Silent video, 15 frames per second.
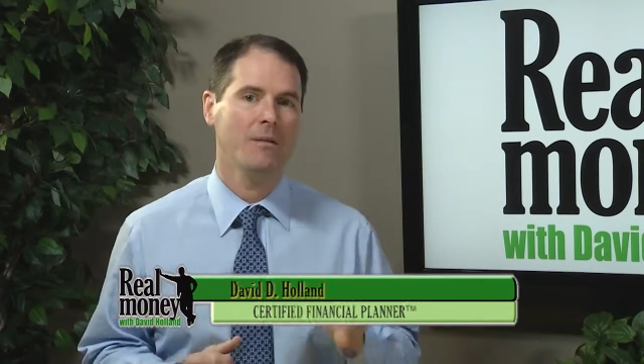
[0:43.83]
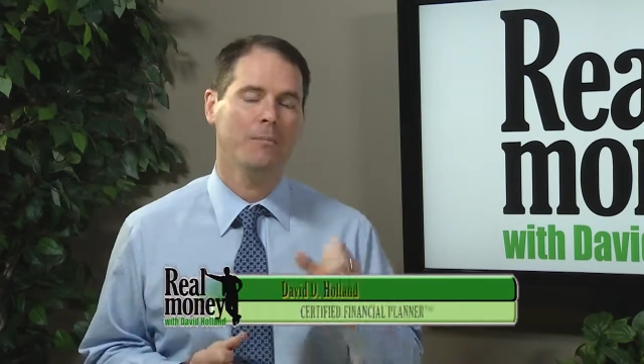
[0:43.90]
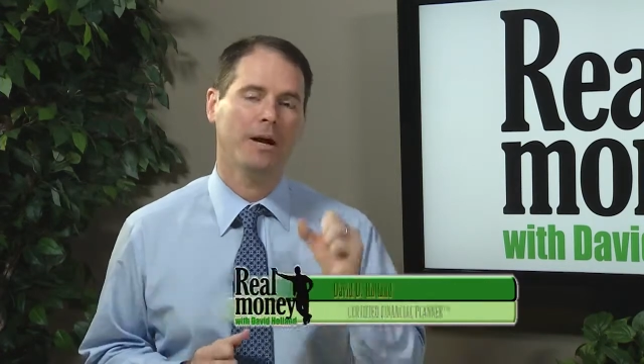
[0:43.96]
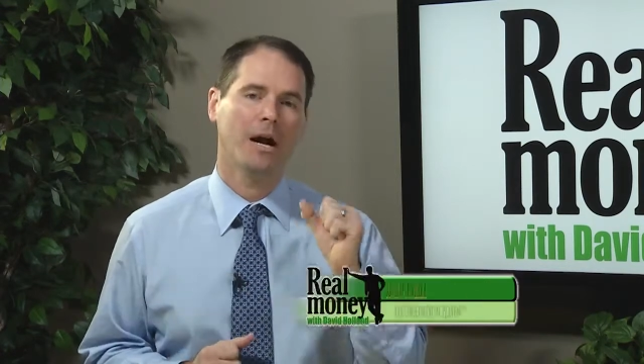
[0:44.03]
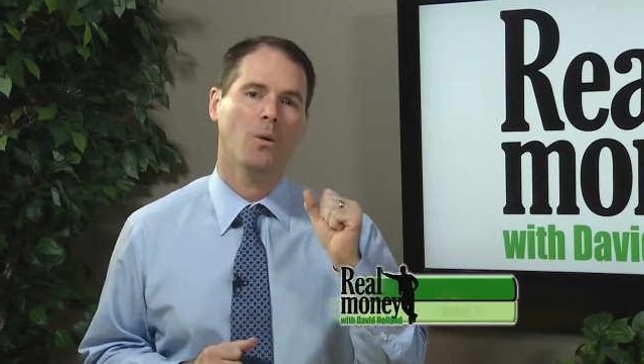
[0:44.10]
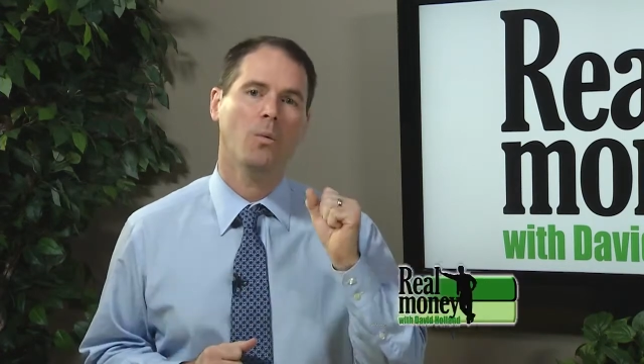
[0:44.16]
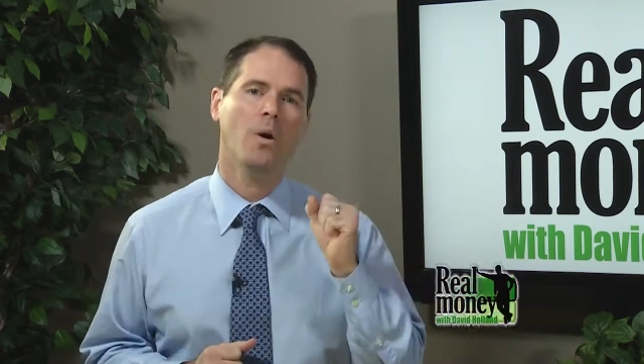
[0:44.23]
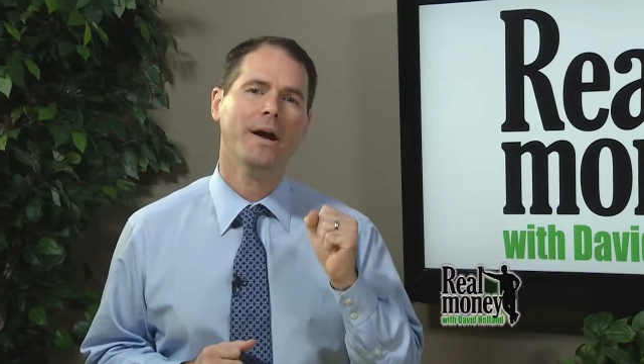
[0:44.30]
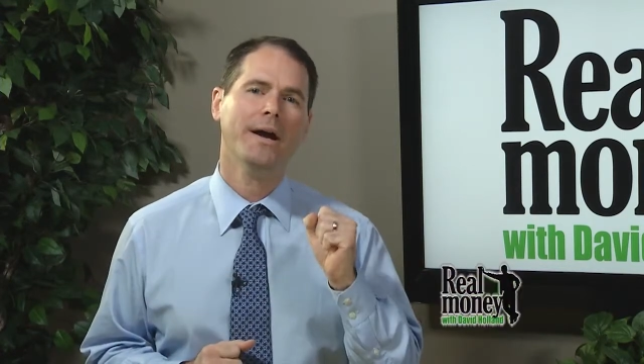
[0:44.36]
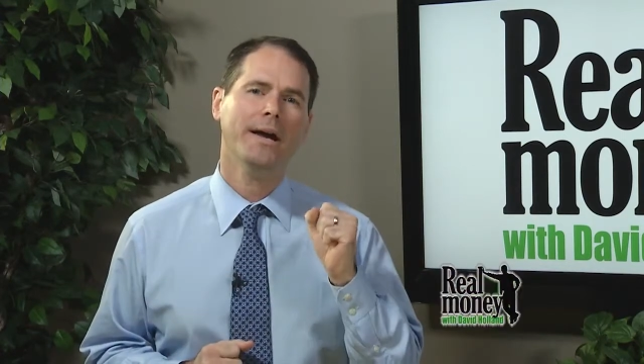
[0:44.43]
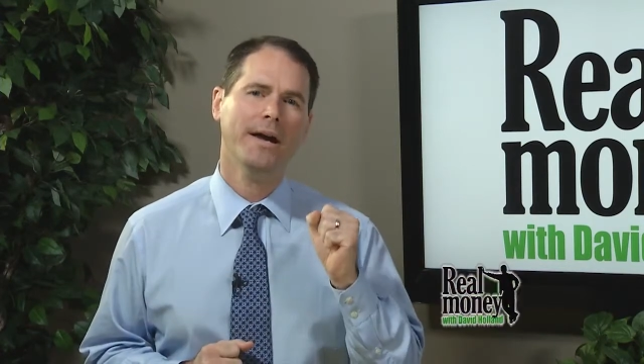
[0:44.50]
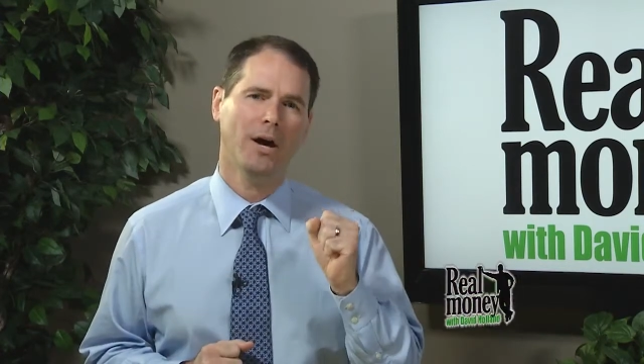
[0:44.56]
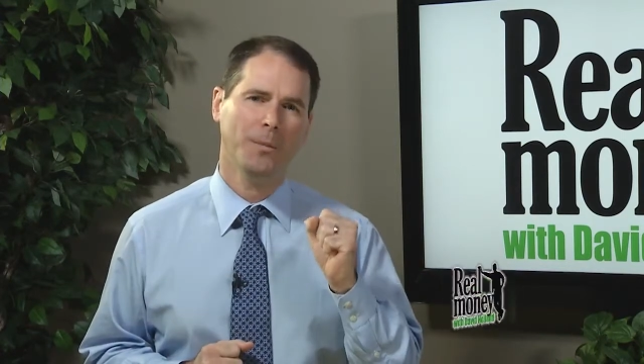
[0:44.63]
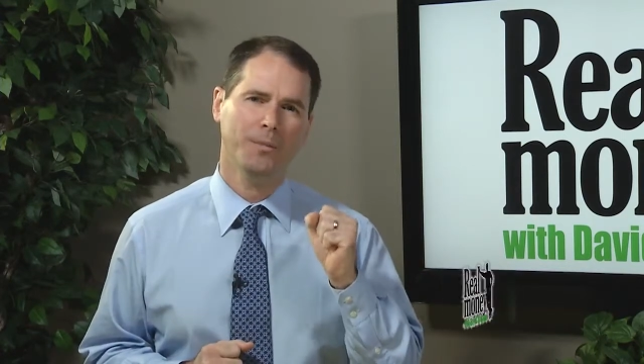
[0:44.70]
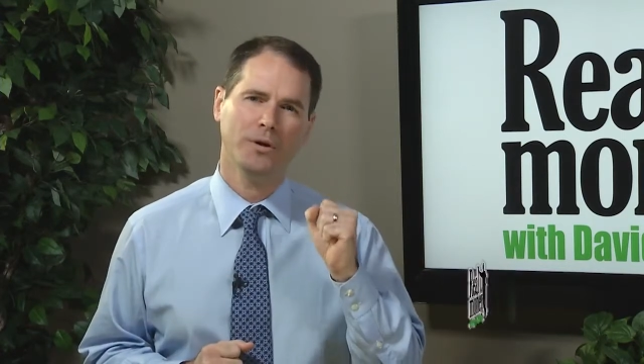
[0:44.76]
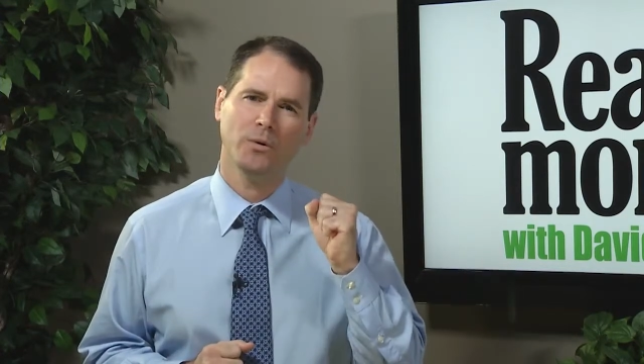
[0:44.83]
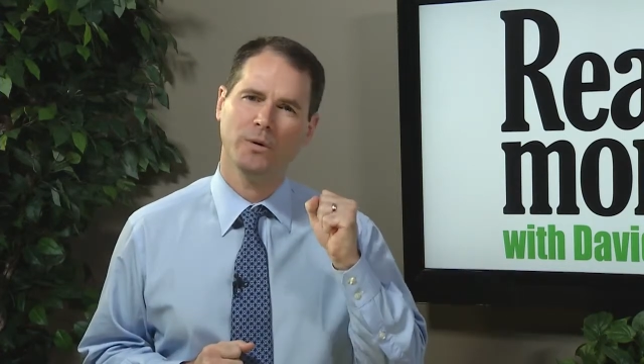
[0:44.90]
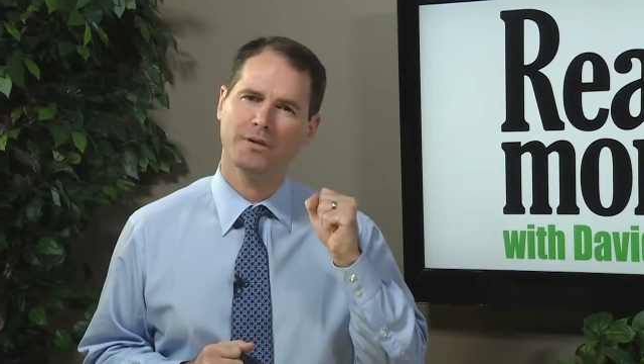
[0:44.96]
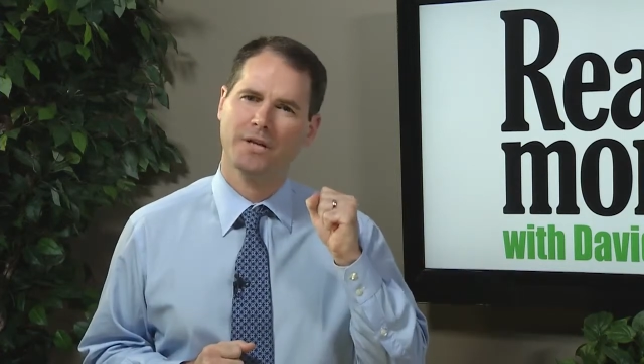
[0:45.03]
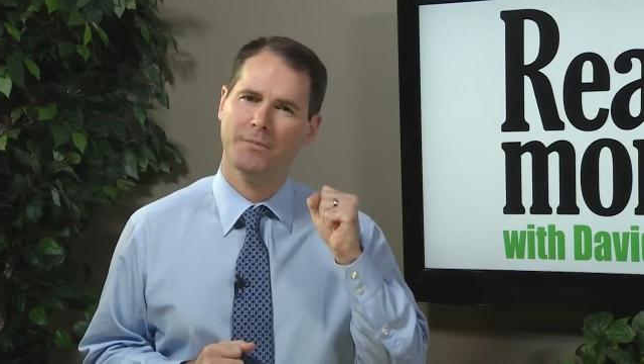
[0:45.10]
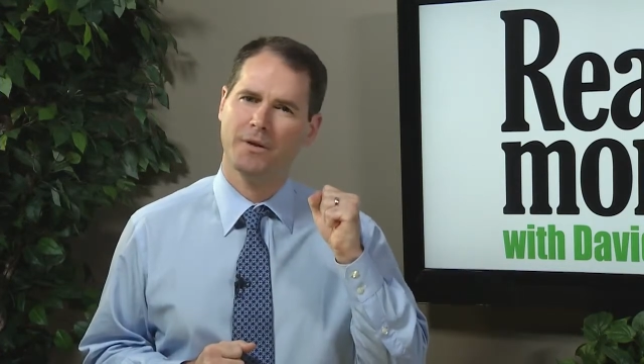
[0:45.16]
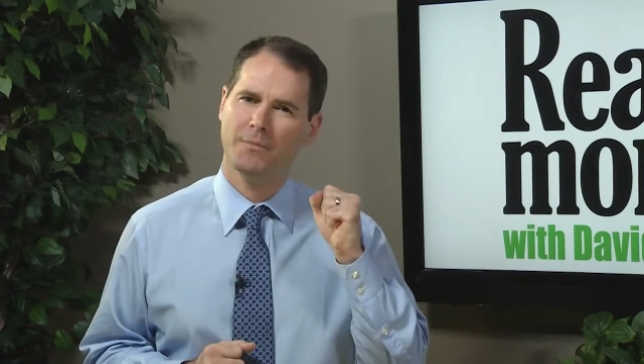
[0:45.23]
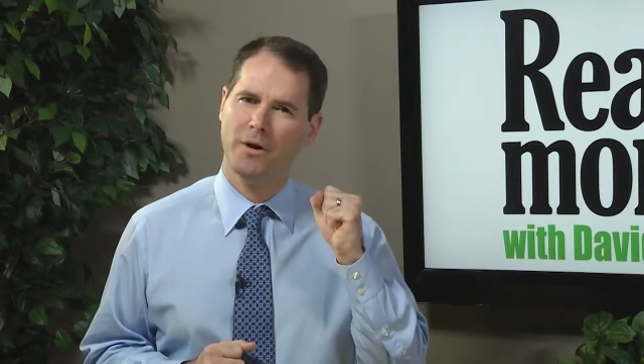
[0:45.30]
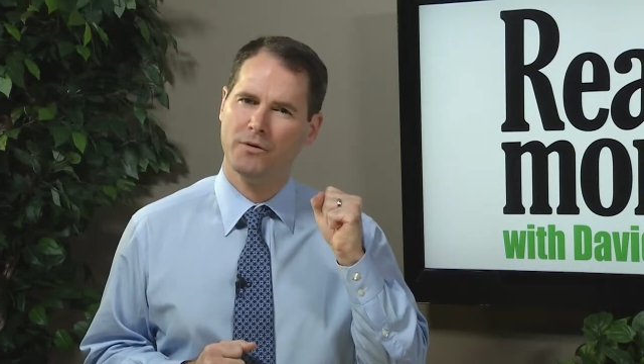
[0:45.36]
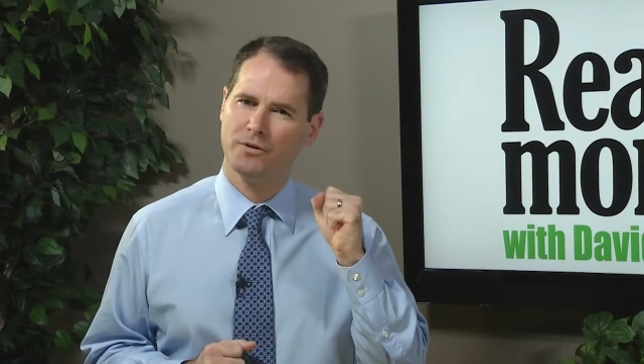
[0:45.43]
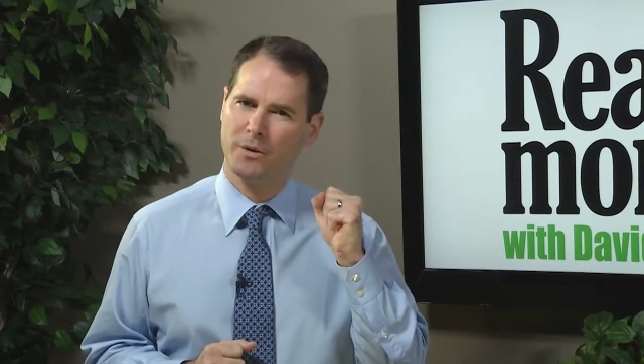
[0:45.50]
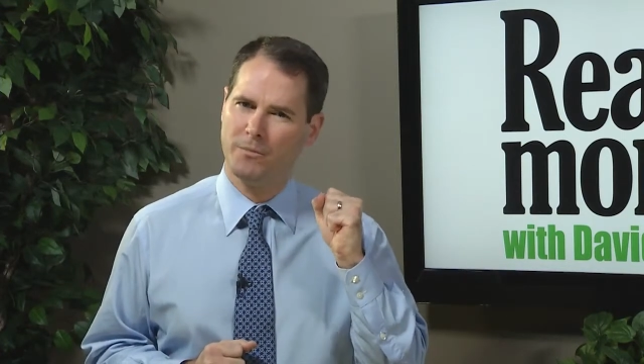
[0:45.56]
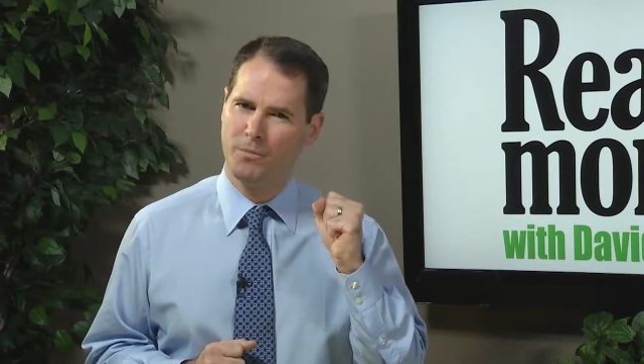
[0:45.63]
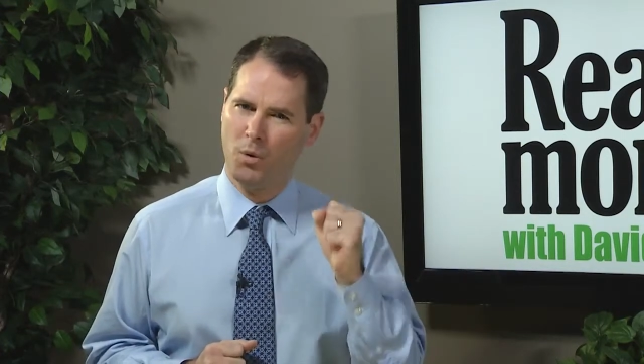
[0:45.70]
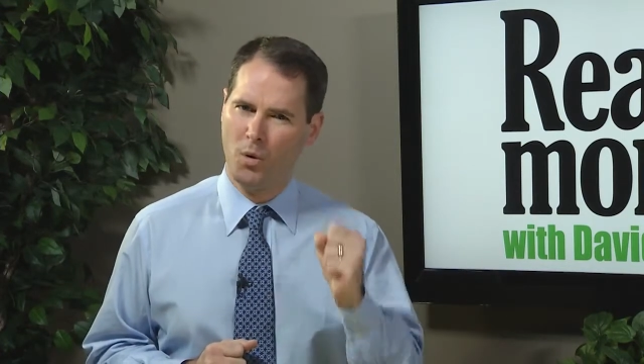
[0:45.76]
but I want to help you with some of the
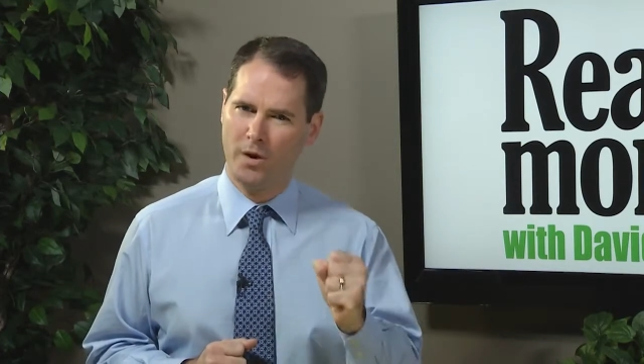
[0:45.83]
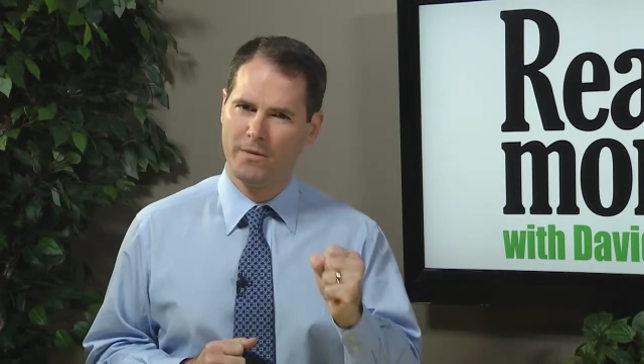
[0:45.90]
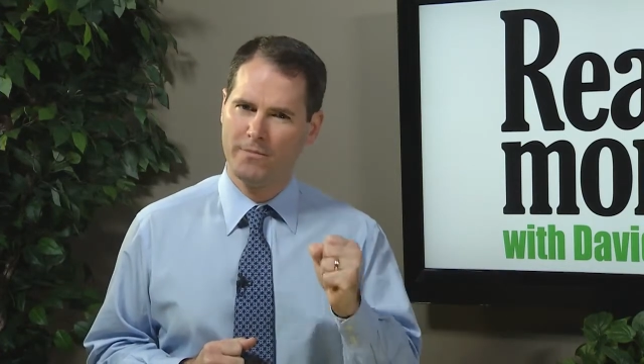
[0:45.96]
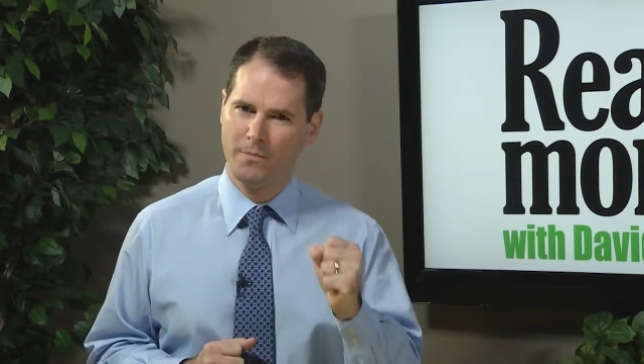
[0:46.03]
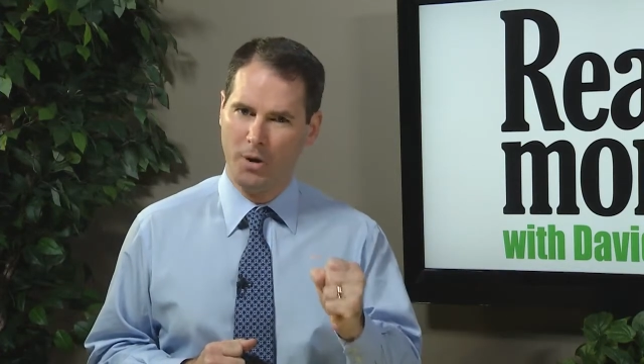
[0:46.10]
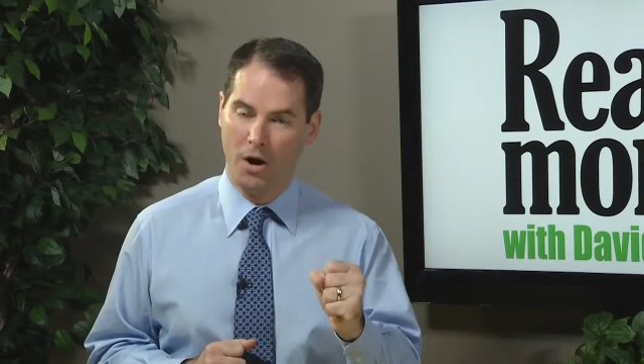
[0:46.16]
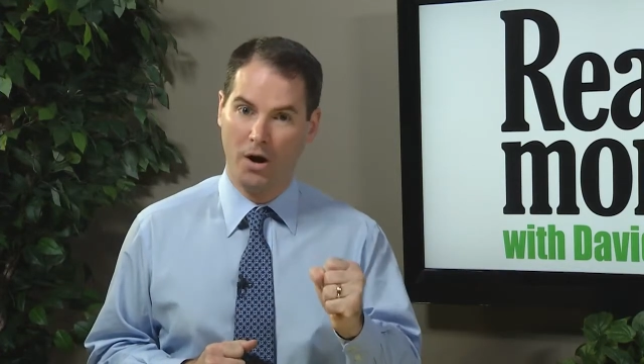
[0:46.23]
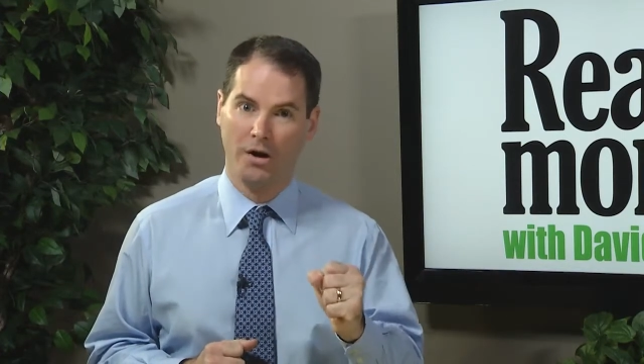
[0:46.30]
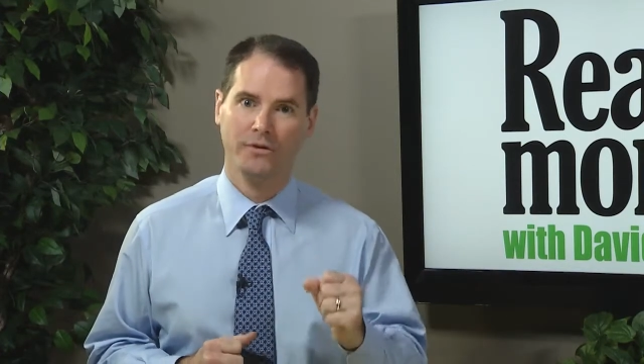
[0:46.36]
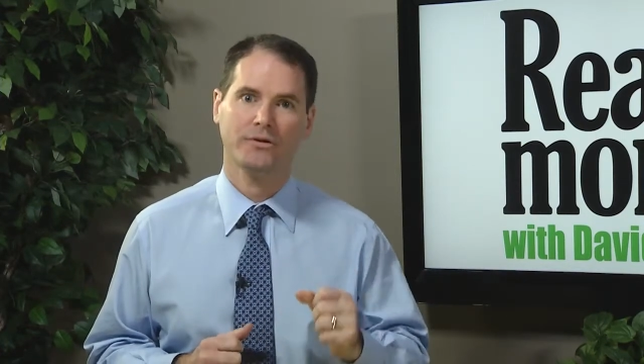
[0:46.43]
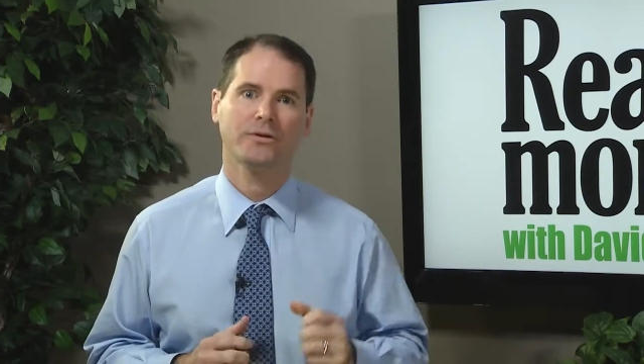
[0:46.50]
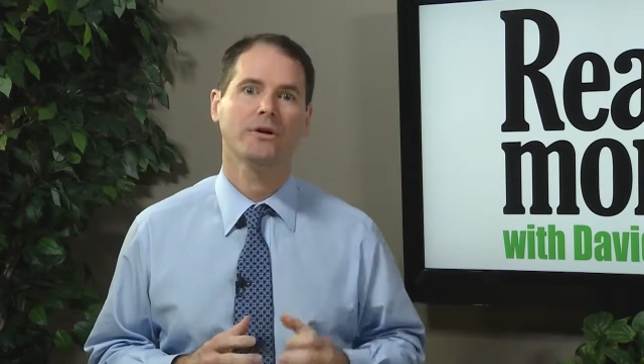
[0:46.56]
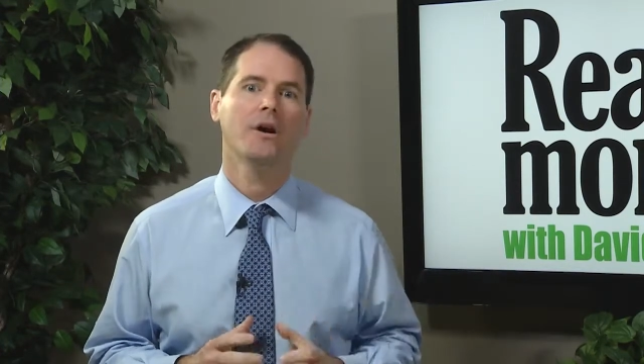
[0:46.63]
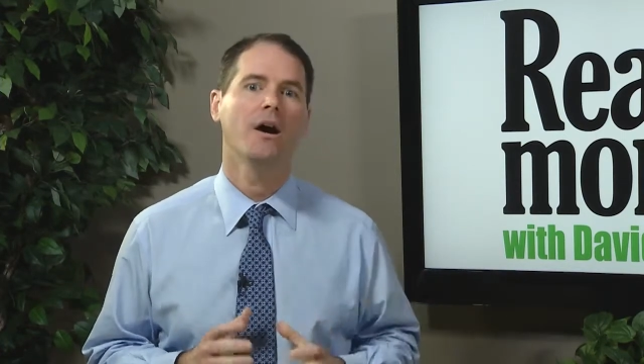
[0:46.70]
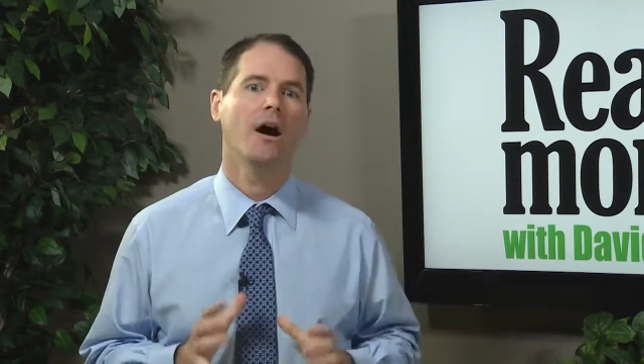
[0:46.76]
most important parts